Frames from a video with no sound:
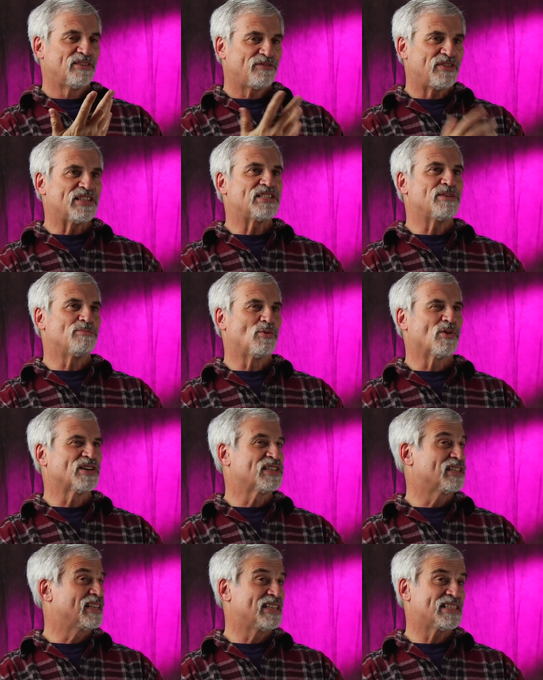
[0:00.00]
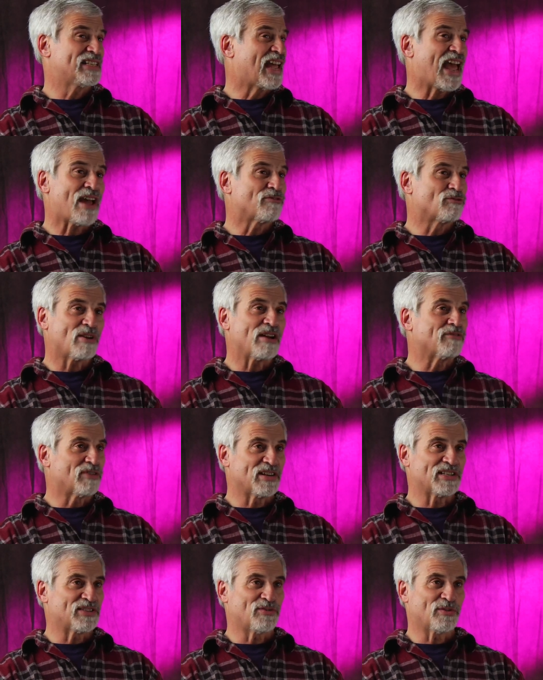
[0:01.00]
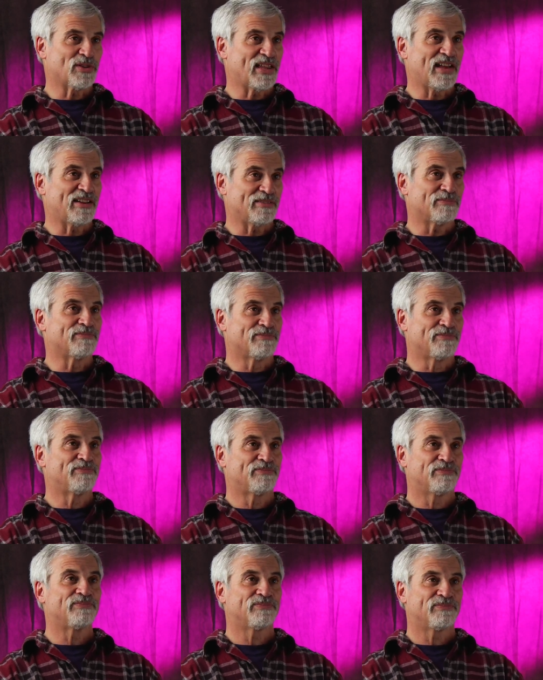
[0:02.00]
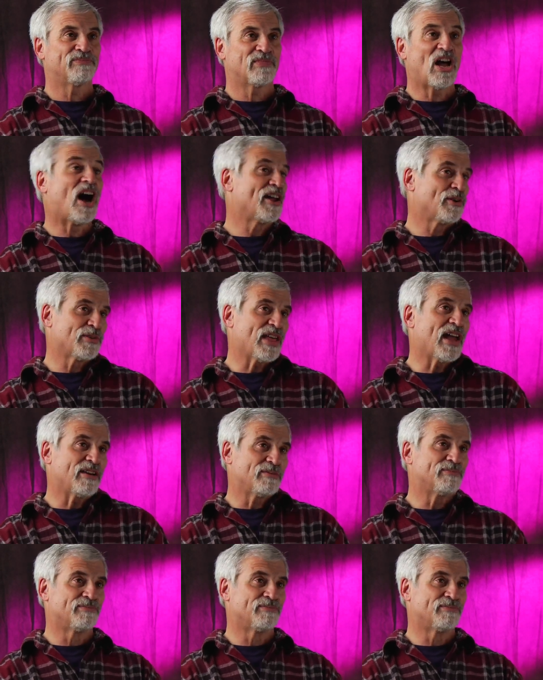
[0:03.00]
fits it more is, is to have reverence for that, yeah. honor that.